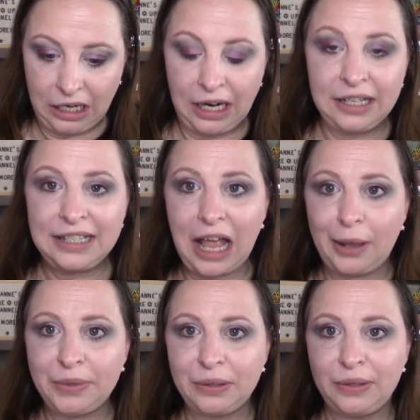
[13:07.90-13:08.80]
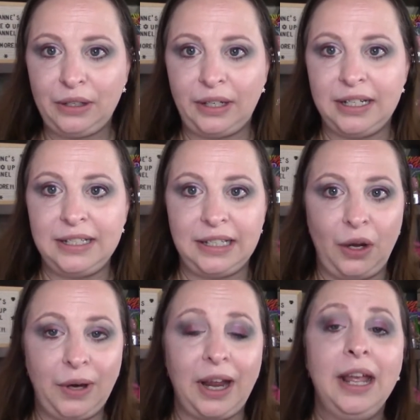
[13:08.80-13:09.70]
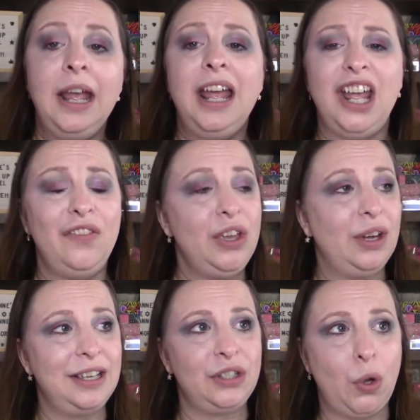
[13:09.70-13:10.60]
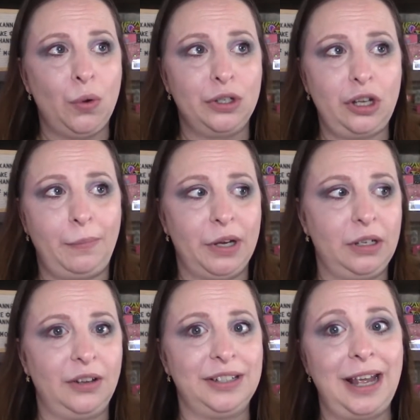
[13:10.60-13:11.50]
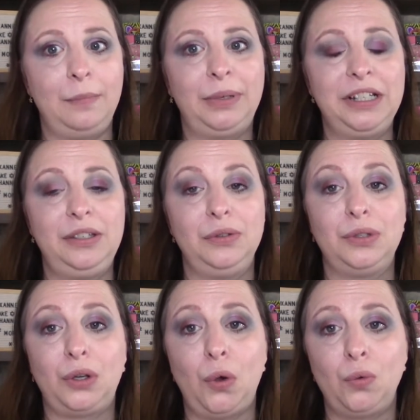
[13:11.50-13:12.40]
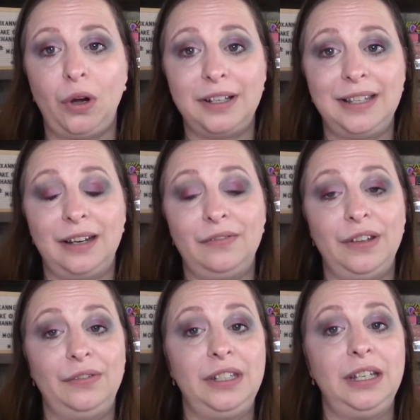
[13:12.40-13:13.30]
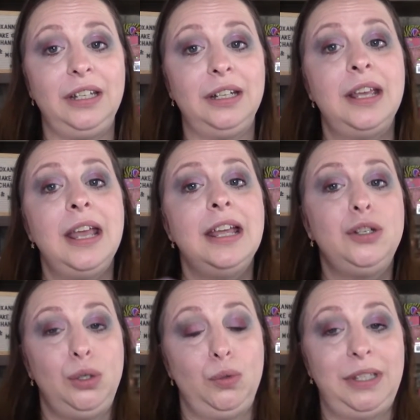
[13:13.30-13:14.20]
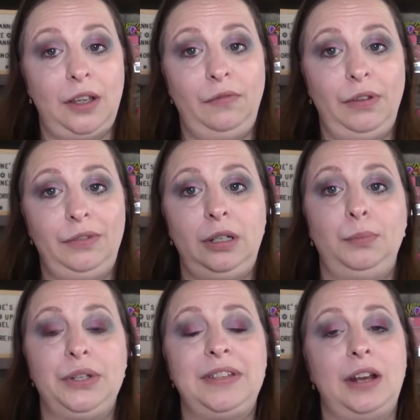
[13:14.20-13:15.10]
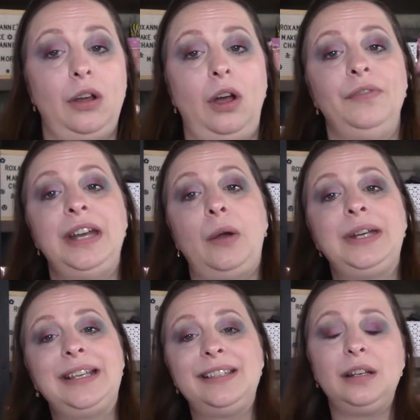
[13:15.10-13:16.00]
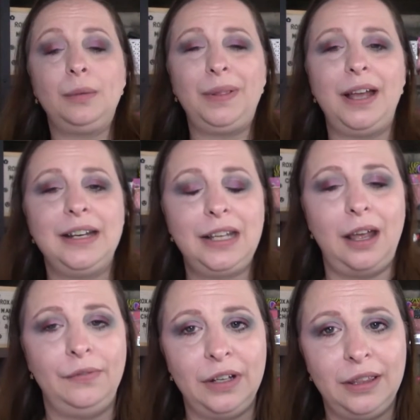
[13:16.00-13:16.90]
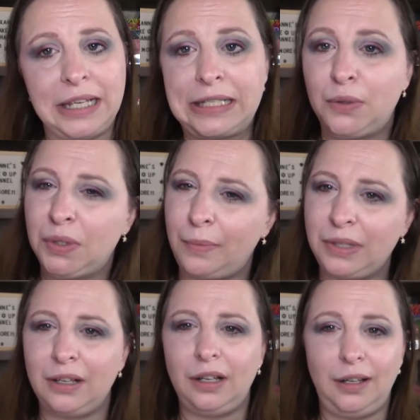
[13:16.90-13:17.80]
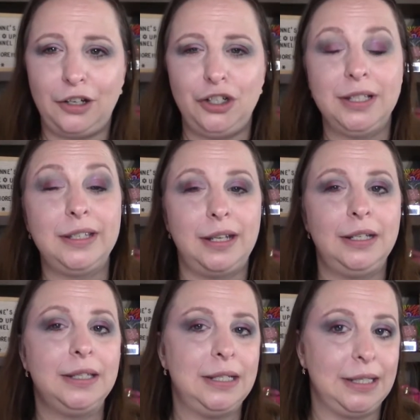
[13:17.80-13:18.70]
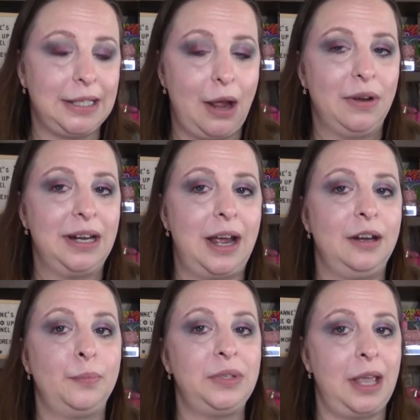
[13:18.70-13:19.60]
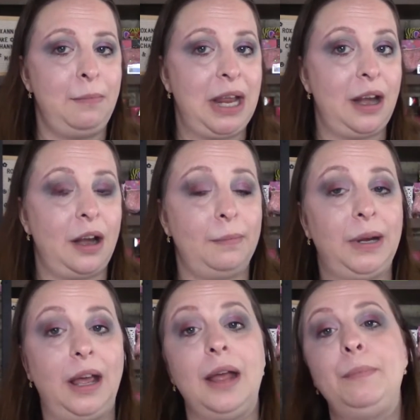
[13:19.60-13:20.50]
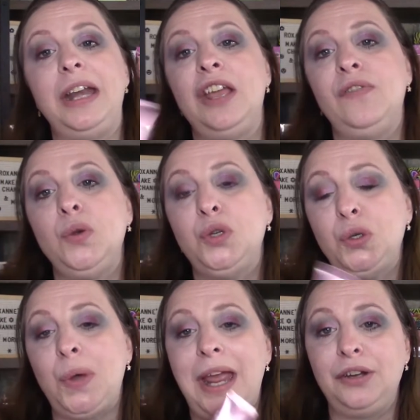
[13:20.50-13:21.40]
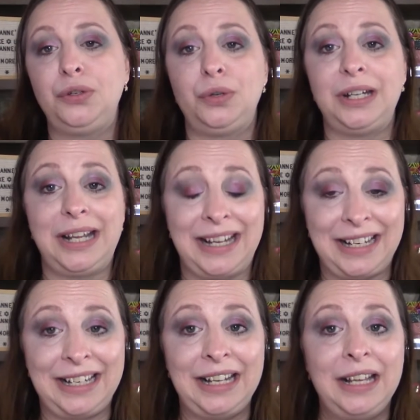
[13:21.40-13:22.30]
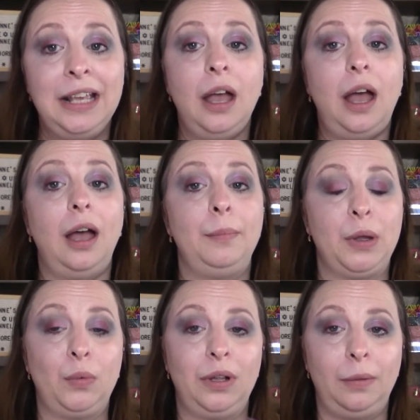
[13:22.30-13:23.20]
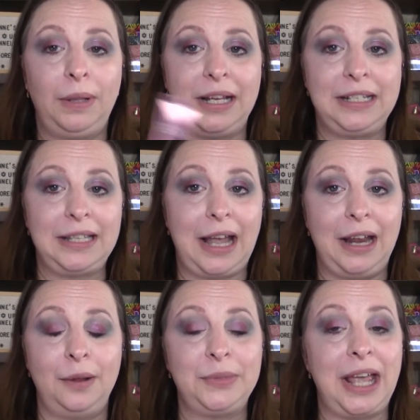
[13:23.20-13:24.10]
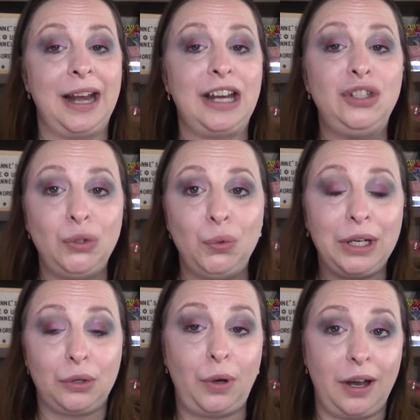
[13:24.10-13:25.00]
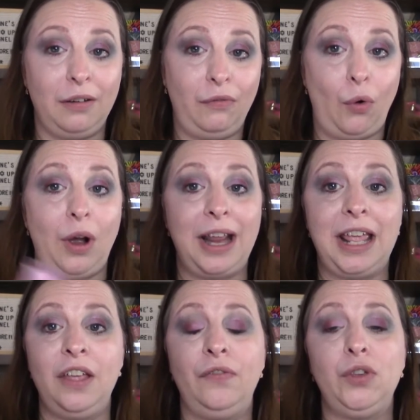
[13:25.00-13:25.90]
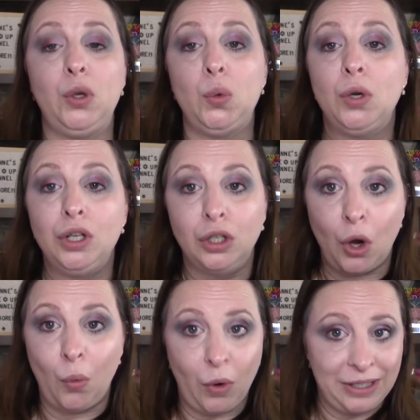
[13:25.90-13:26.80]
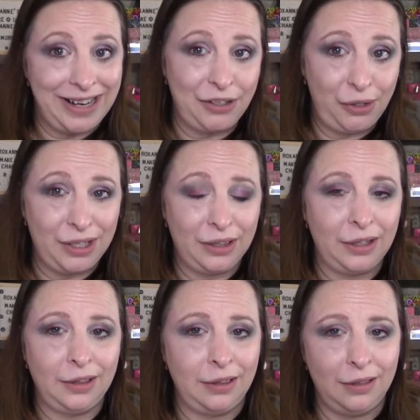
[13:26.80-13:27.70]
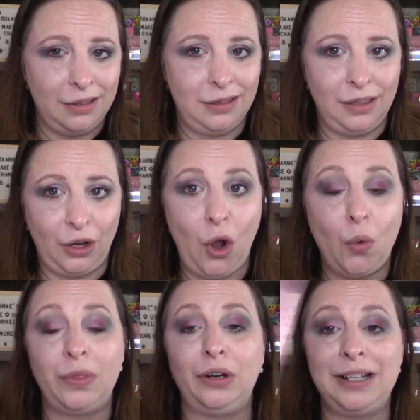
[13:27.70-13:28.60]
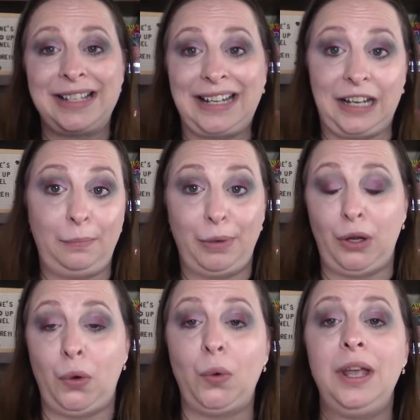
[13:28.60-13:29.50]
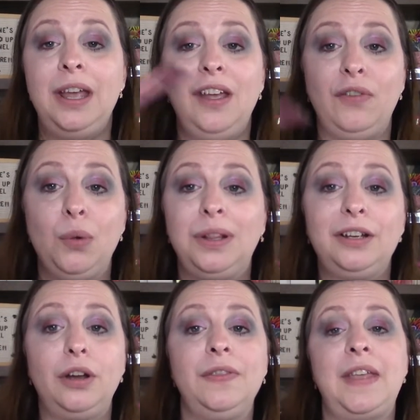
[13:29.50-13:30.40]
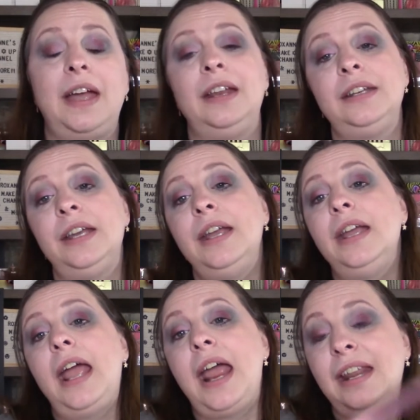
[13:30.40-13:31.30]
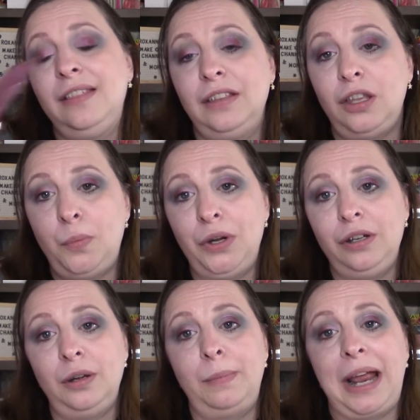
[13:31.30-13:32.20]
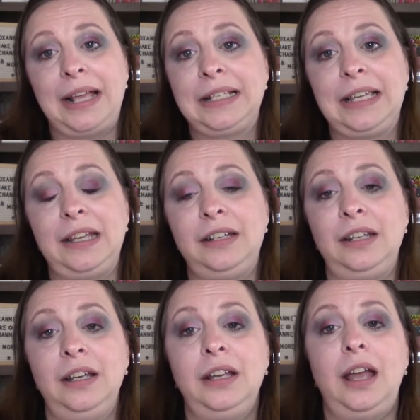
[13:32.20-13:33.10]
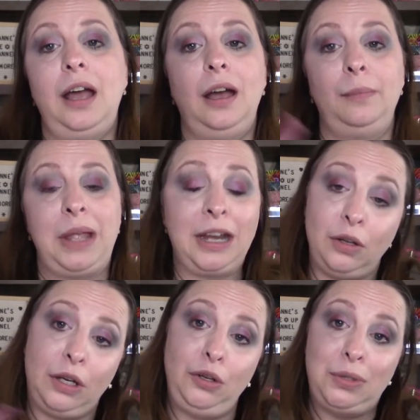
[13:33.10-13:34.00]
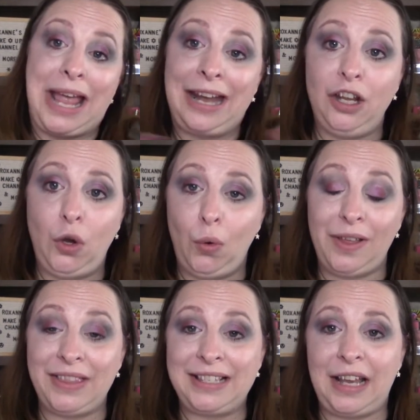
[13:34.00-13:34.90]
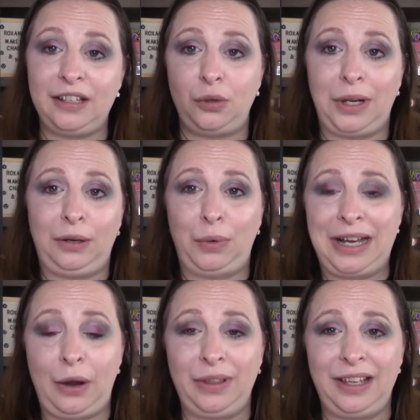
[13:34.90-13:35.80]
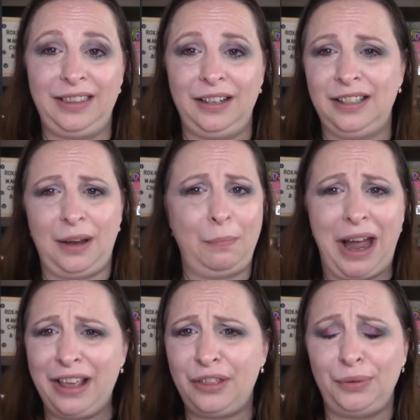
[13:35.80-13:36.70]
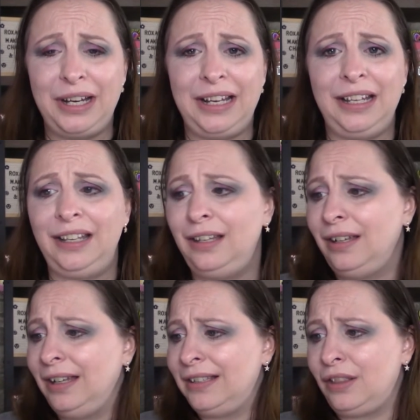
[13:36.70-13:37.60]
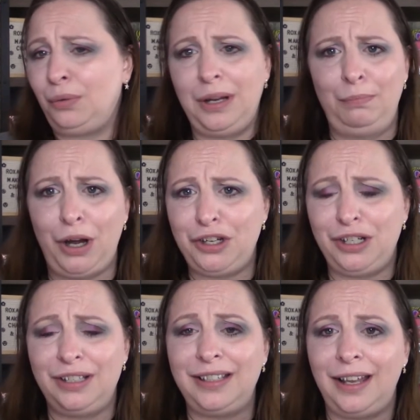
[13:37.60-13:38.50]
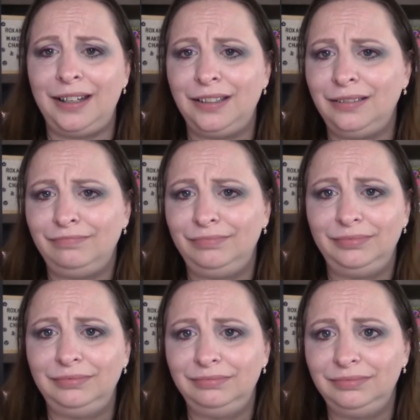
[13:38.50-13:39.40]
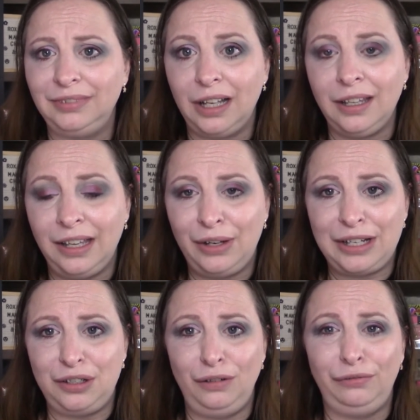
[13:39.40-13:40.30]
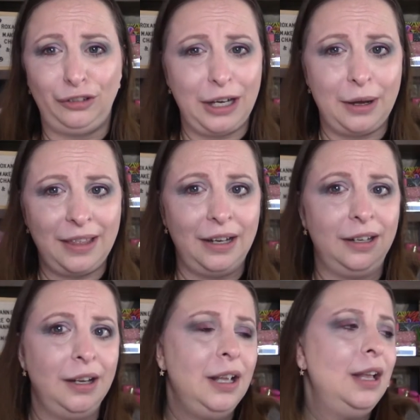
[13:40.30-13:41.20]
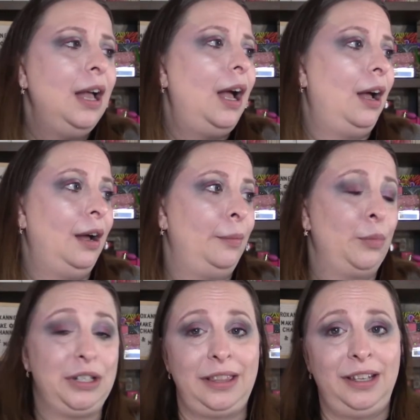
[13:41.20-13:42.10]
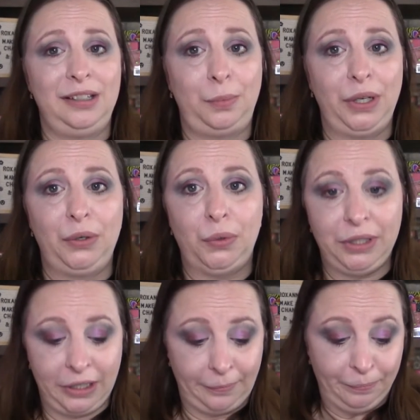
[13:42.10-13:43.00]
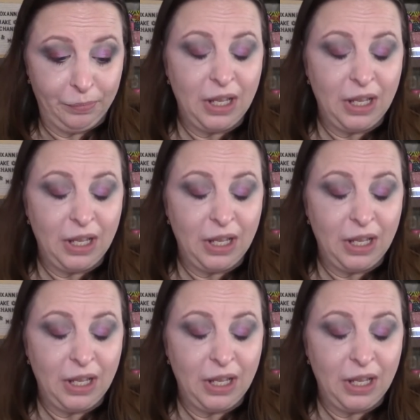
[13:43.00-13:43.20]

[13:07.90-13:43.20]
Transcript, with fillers: That is absolutely crazy. Okay, if you guys go and shop on Doll 10, please use the code Roxanne15 to save 15% off. Now, it doesn't apply to everything, so some of the collections and the discounted items, it may not apply, but if you do enter it in, um, it will apply to the items, and I do get credit for it. If you don't want to enter in the code. There is a link below. If you click on that, anything that you put in your basket, um, and you can use any code on the site. So like right now, I think it's like buy three, is it three brushes and you get two free, I think, um, which I think is a pretty cool deal.